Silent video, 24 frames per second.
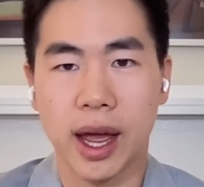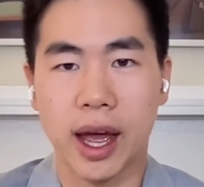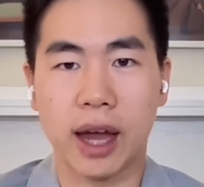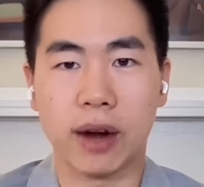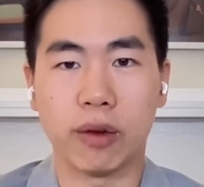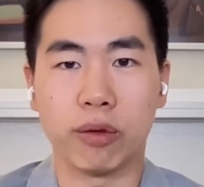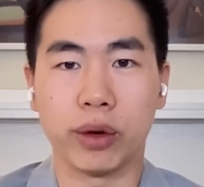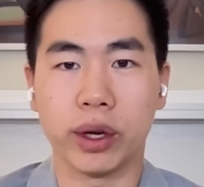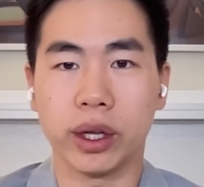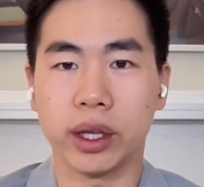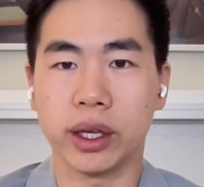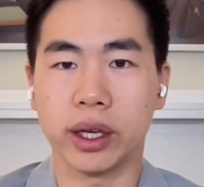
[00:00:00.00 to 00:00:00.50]

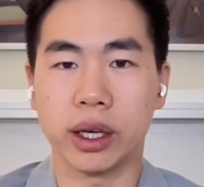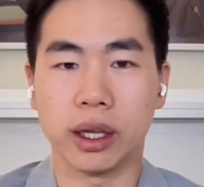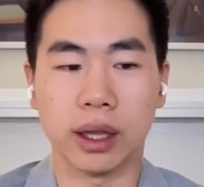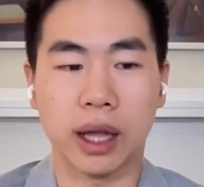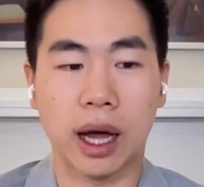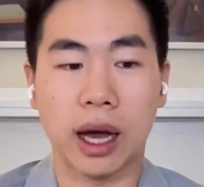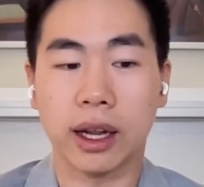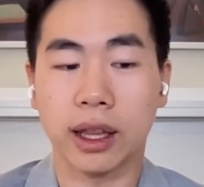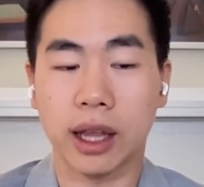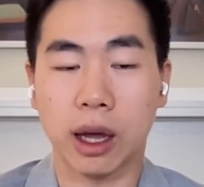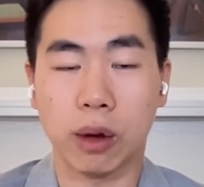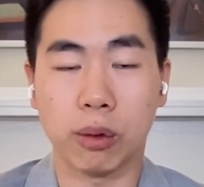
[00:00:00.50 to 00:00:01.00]
And really a
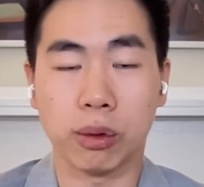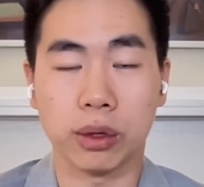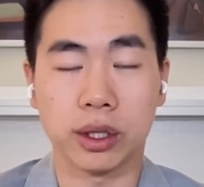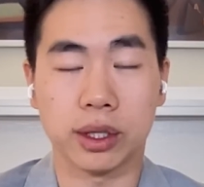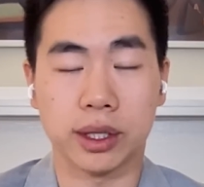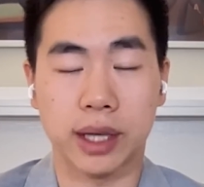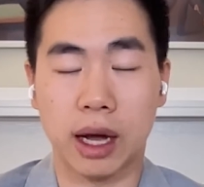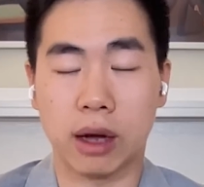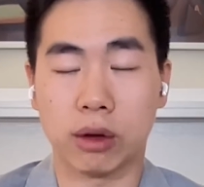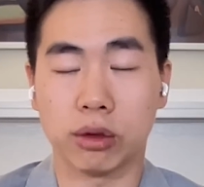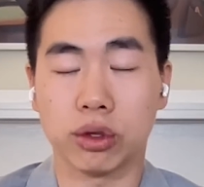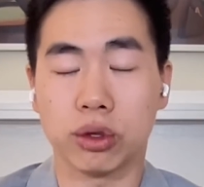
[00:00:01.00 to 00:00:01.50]
lot of that was
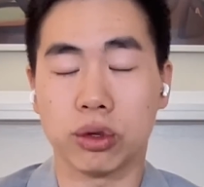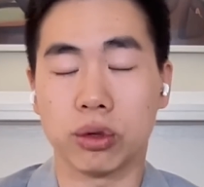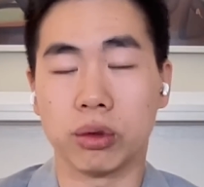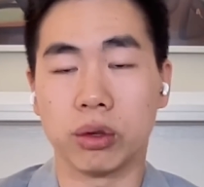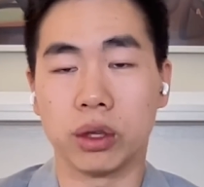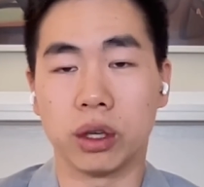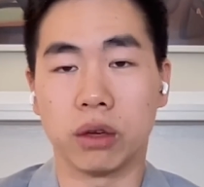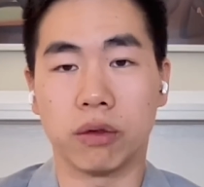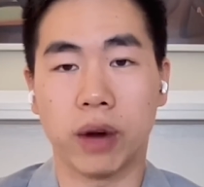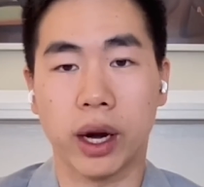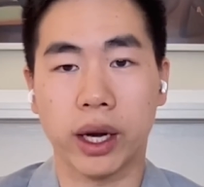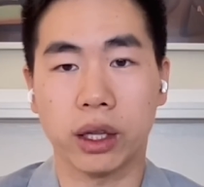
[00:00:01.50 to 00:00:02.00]
down to
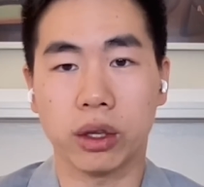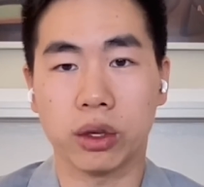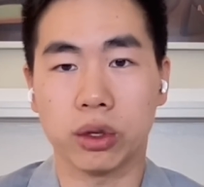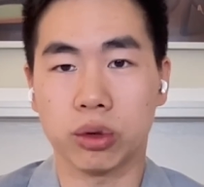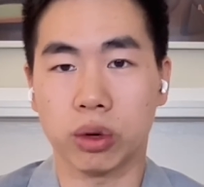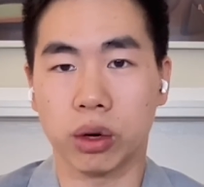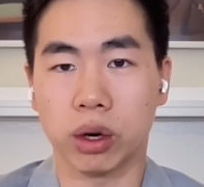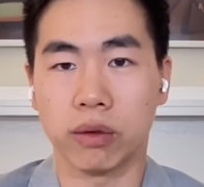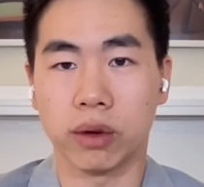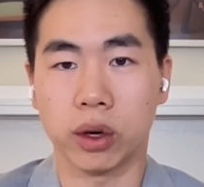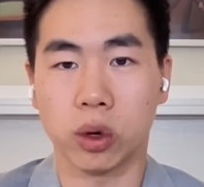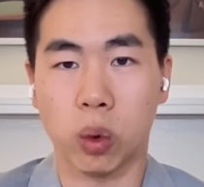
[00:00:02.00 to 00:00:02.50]
the
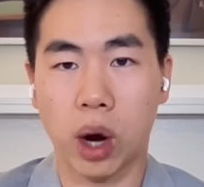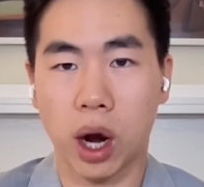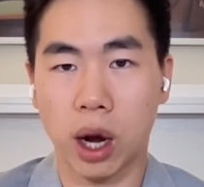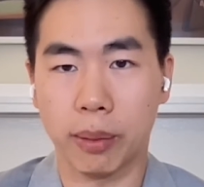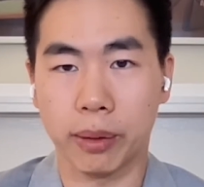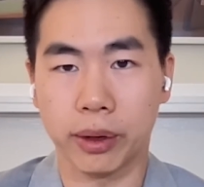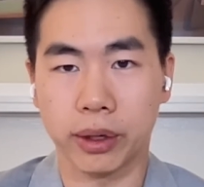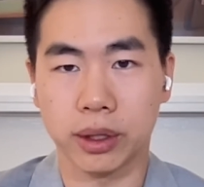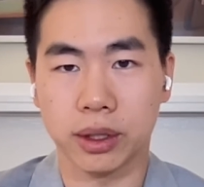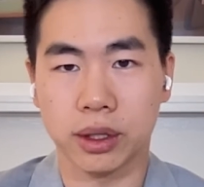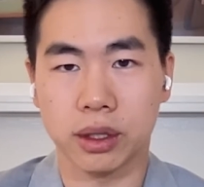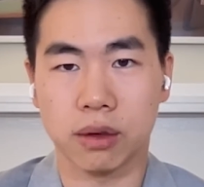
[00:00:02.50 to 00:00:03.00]
regulatory
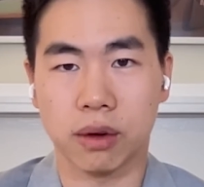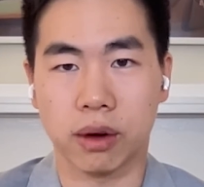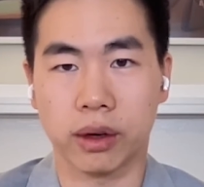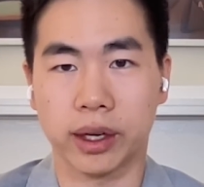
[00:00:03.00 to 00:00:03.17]
requirements